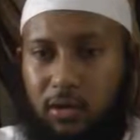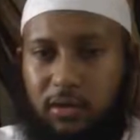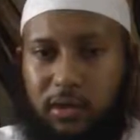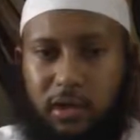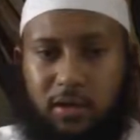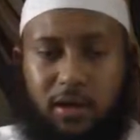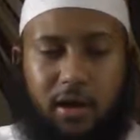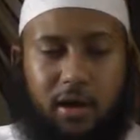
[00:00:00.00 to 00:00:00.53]

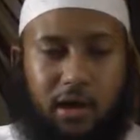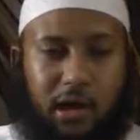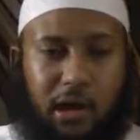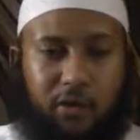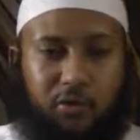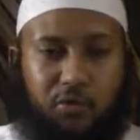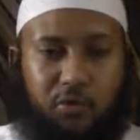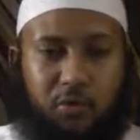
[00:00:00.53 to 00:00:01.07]
that they are
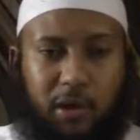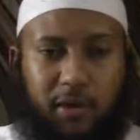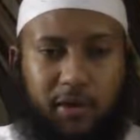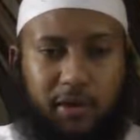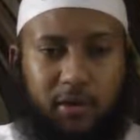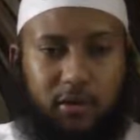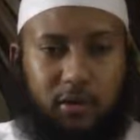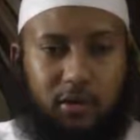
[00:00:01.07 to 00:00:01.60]
allowed to
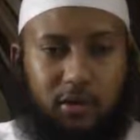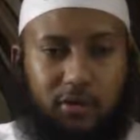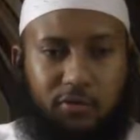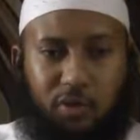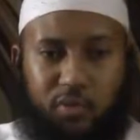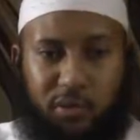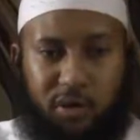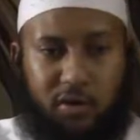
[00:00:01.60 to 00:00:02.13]
marry
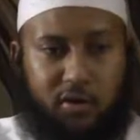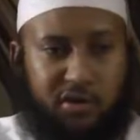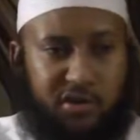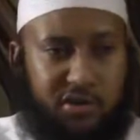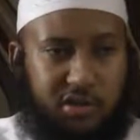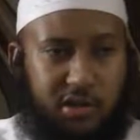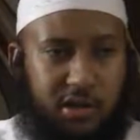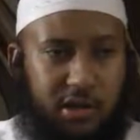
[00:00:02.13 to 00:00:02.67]
from the
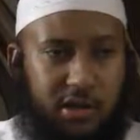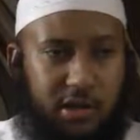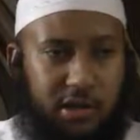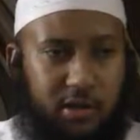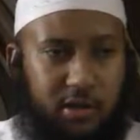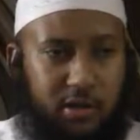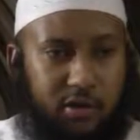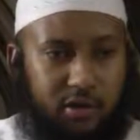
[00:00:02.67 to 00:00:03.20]
Christian and
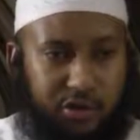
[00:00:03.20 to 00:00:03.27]
the